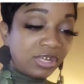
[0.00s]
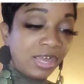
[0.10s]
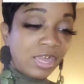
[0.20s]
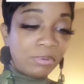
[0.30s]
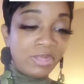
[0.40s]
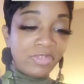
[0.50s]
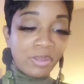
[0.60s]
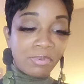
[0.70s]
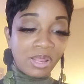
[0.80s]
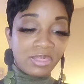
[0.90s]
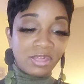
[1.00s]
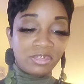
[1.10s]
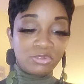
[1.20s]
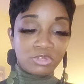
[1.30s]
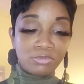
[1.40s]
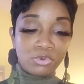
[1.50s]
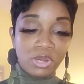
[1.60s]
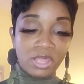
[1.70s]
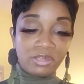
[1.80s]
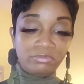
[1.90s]
that came in there, but I thought this was more
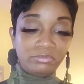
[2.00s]
like,